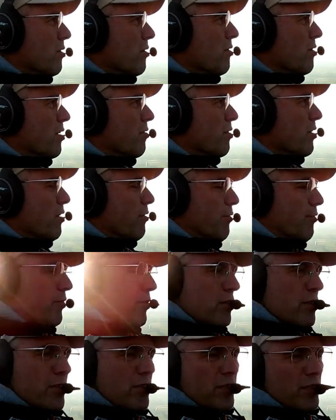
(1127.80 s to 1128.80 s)
Another
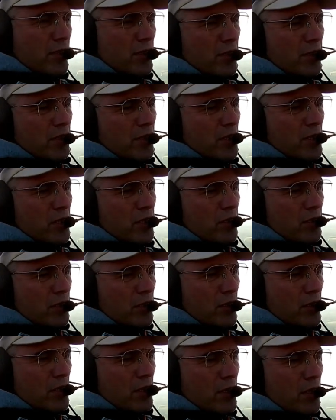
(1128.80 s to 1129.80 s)
foot, heat on
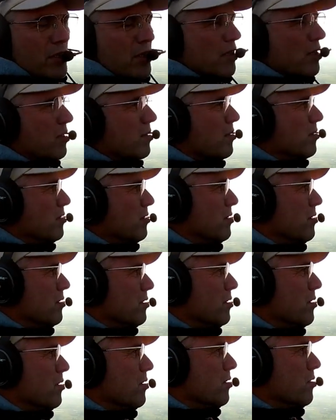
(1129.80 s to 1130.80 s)

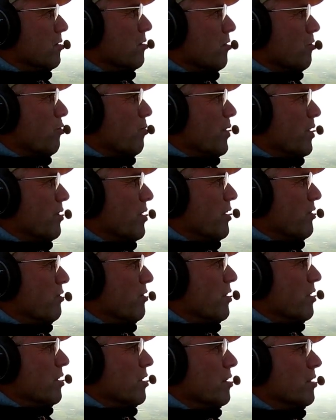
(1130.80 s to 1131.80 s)
crosswind, I see.